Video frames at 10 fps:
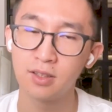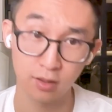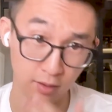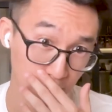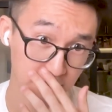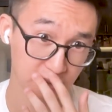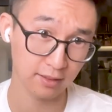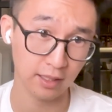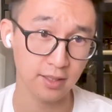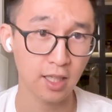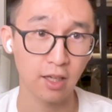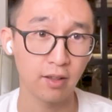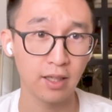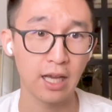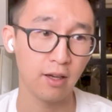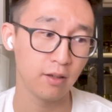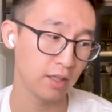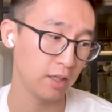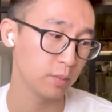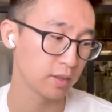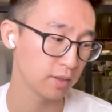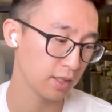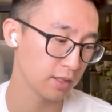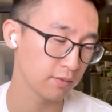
So that's how I've been kind of